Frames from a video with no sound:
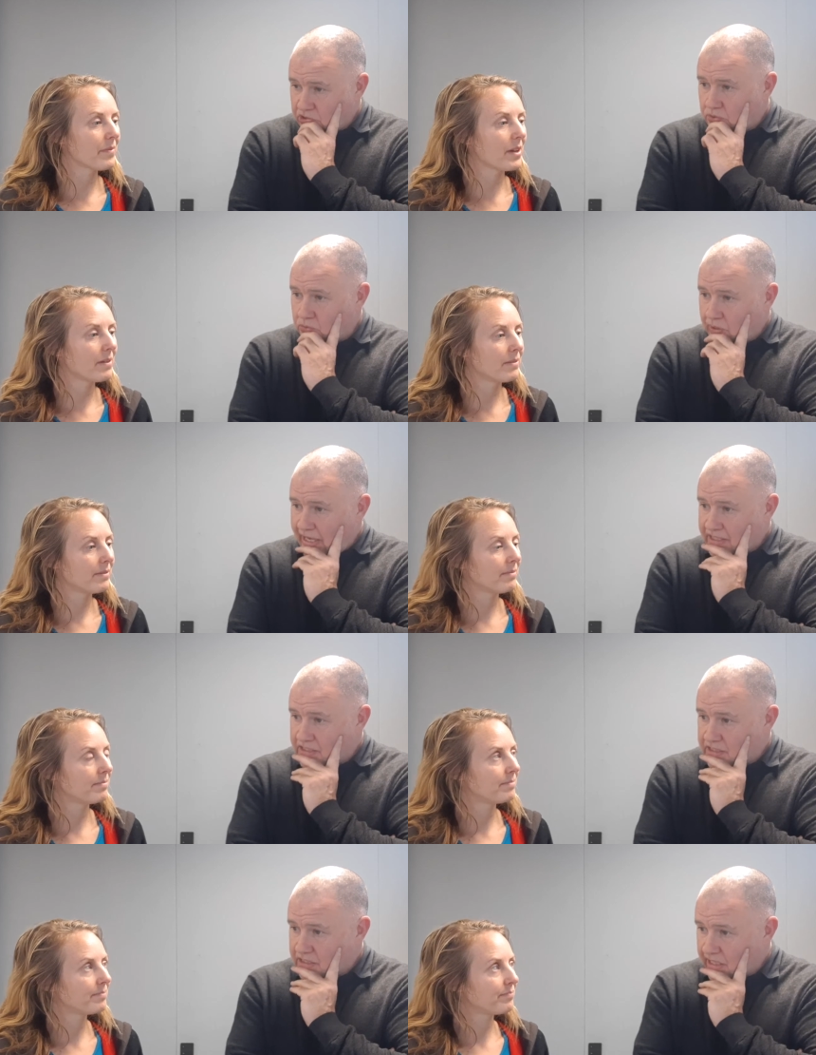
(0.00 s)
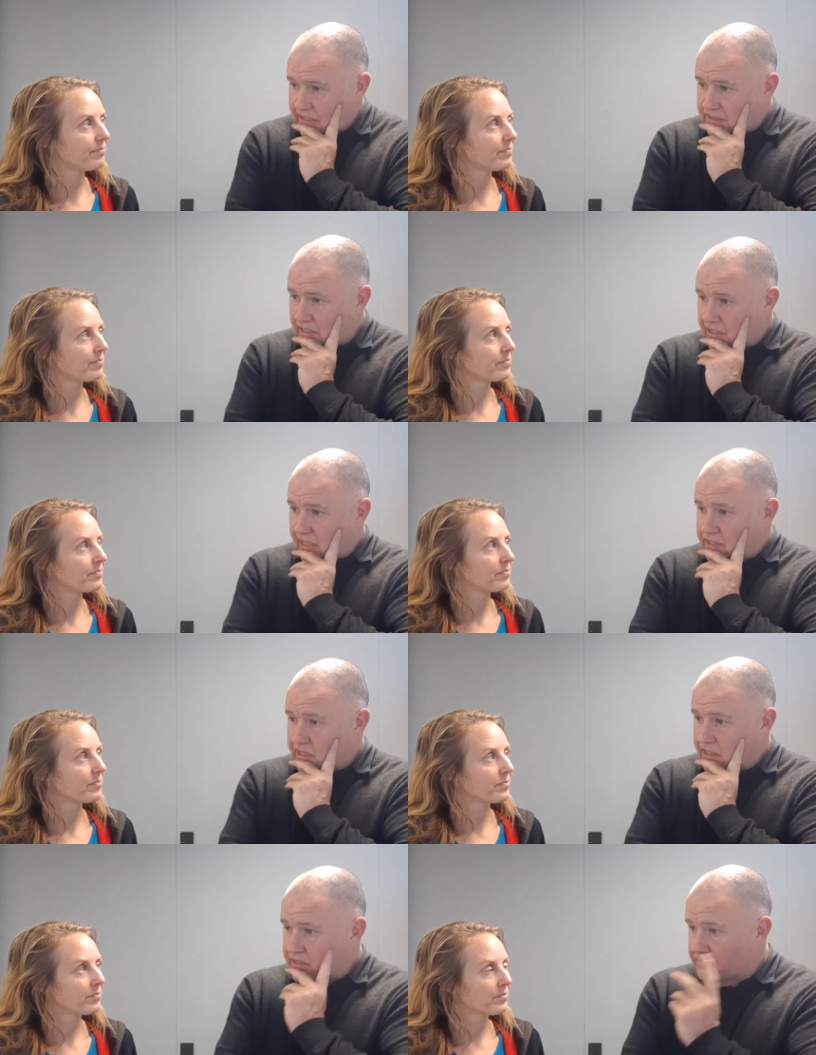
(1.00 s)
Speaker 1: you as, as, a,
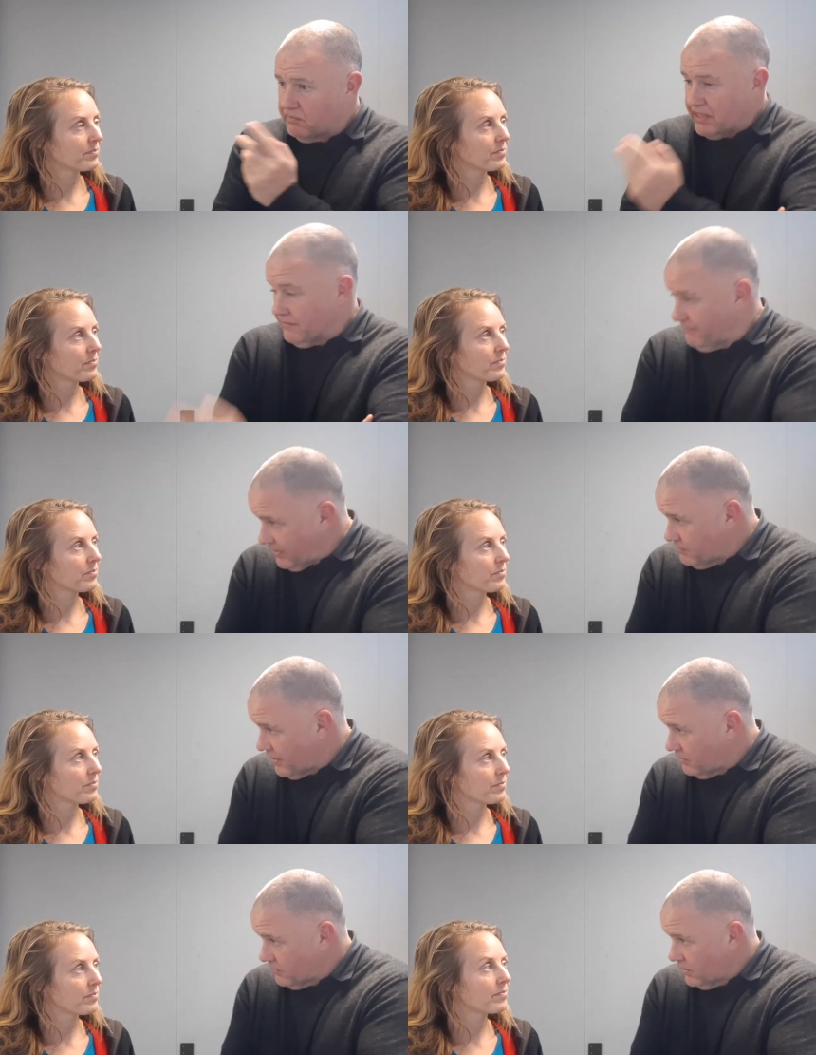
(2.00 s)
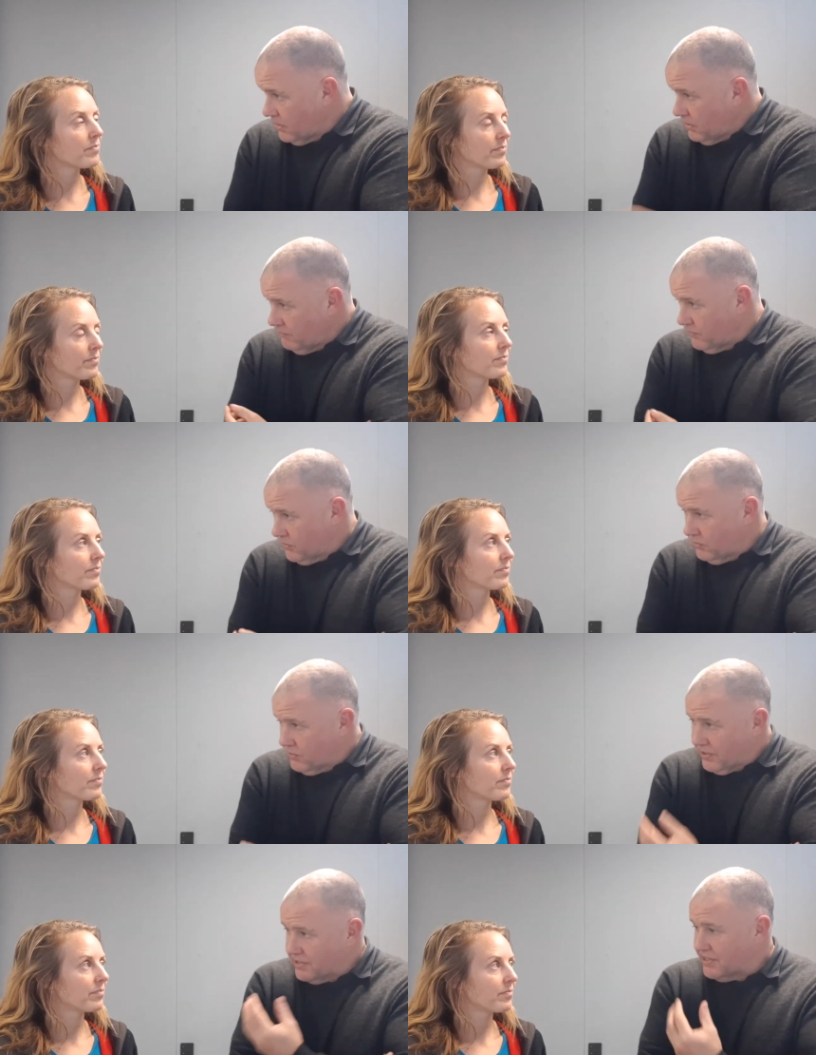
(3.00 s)
as, a, as a female, for you
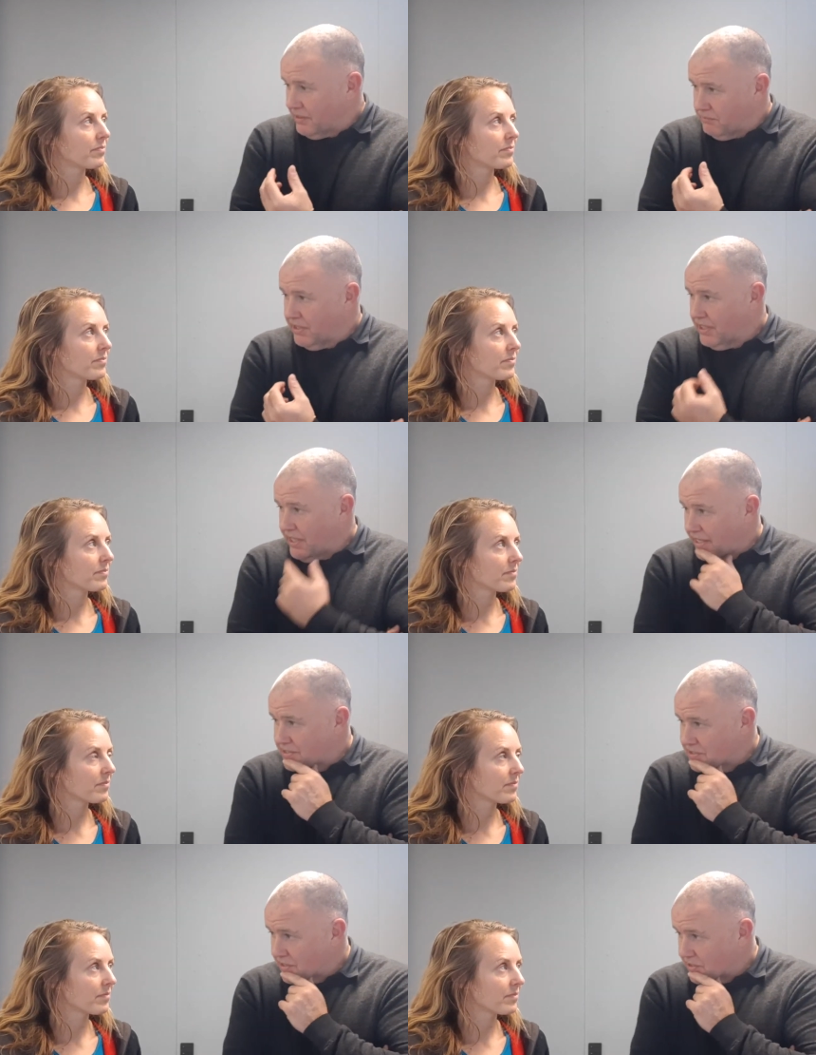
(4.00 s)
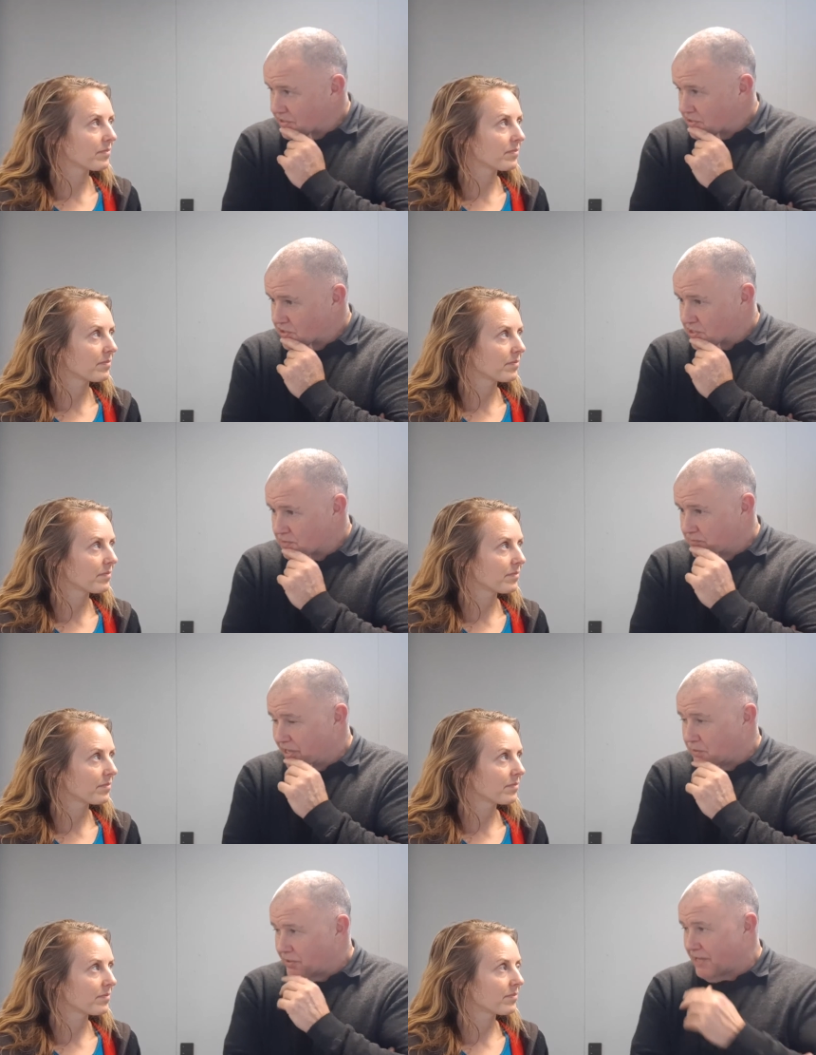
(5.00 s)
to understand me as an Indigenous
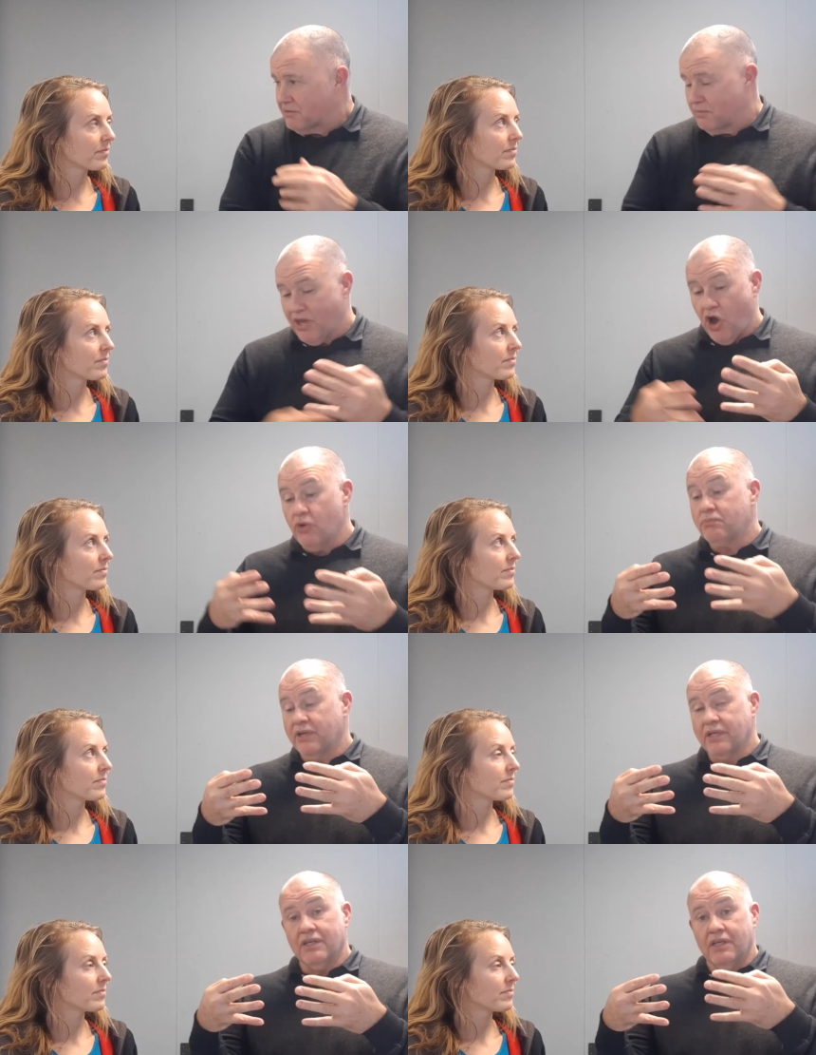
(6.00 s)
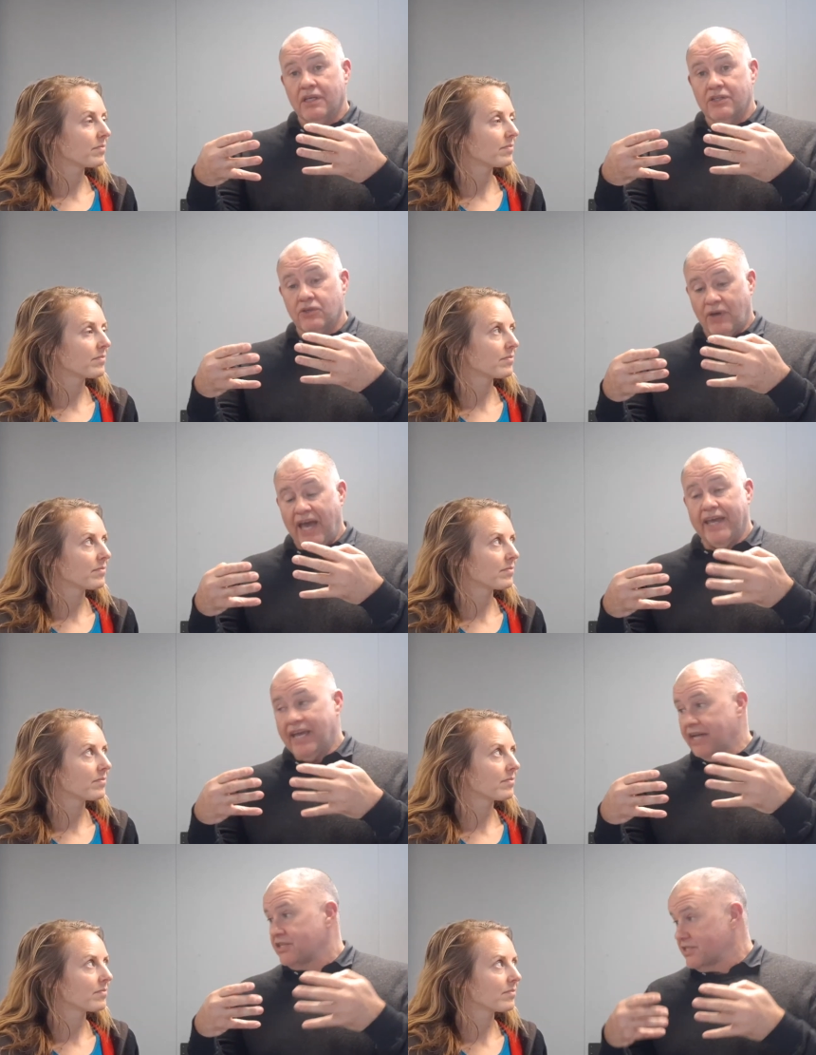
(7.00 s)
male, we have to be open to a
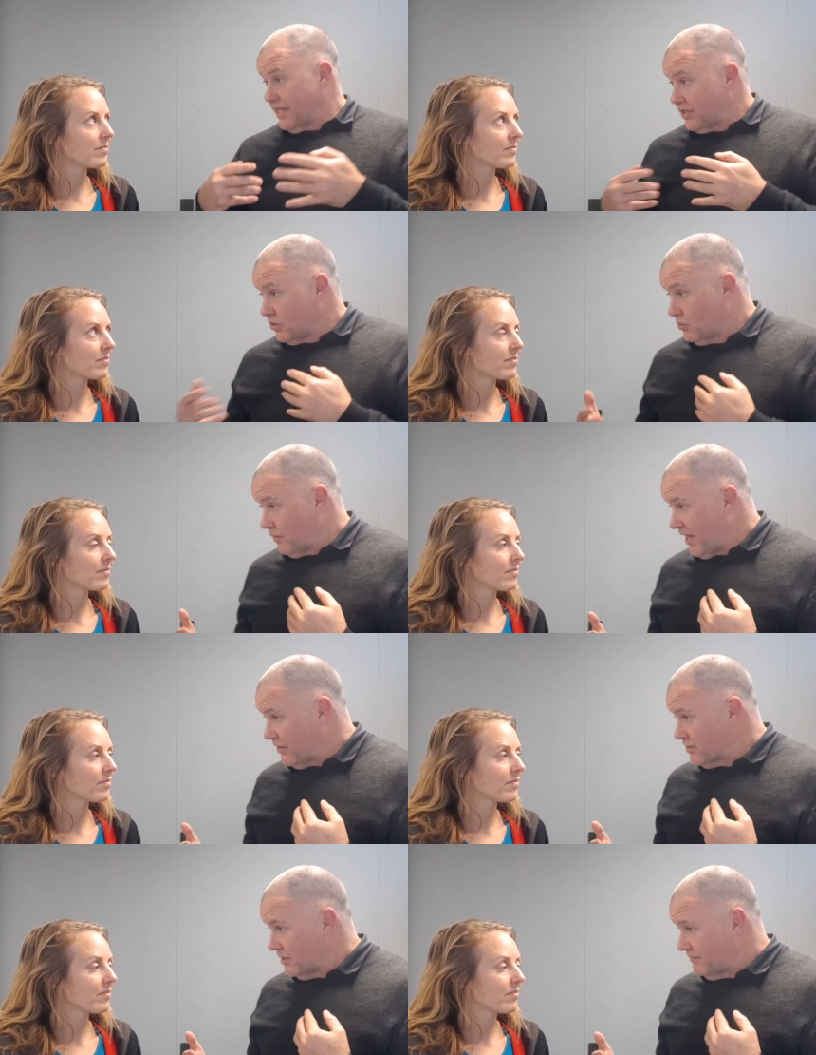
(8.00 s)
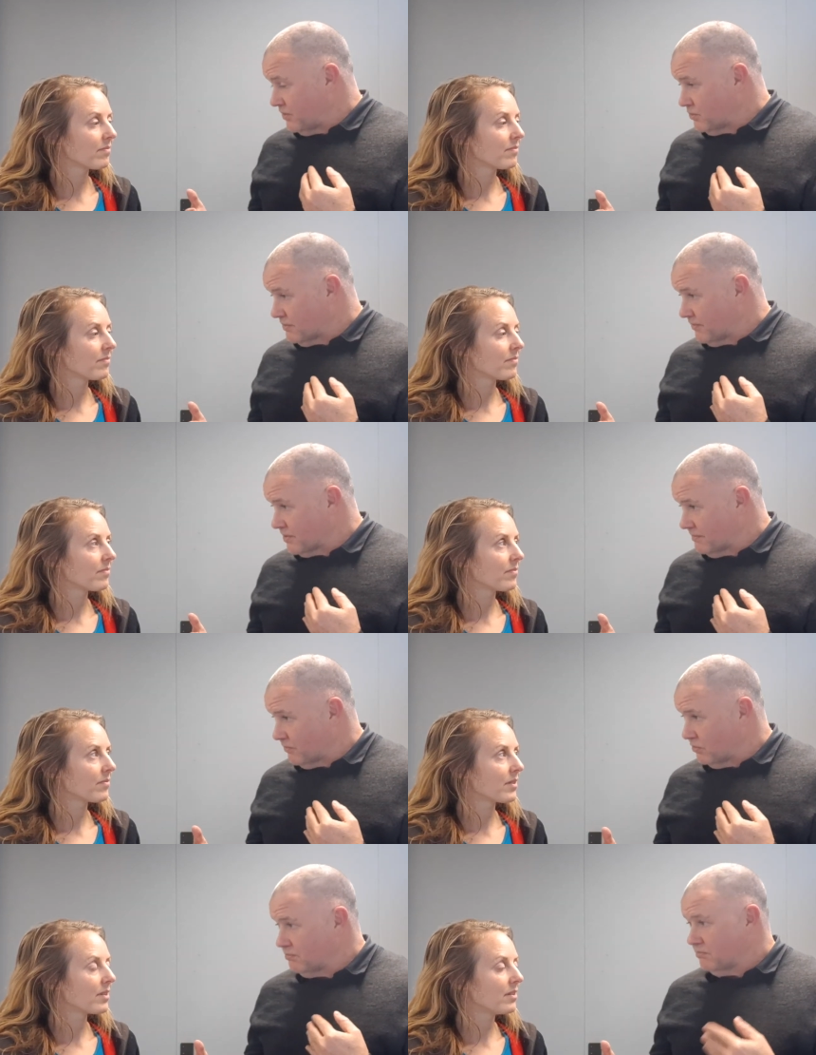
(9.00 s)
understanding who we are as individuals first of
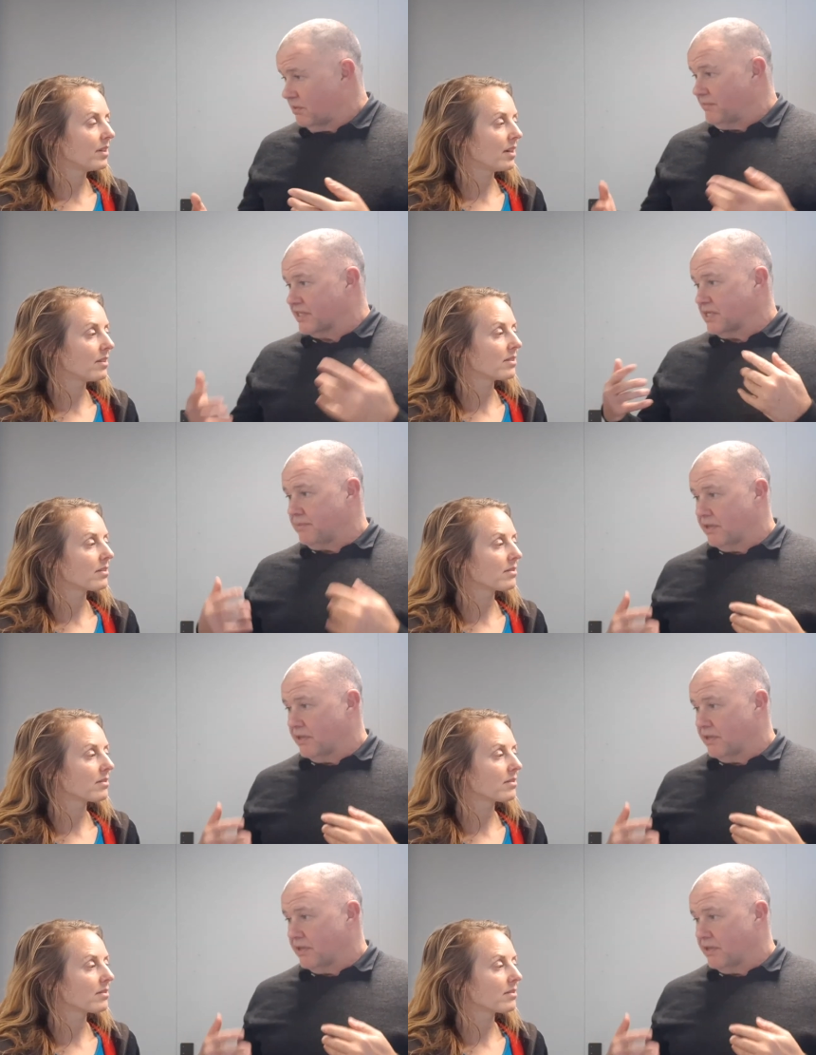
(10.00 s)
all what yes. makes up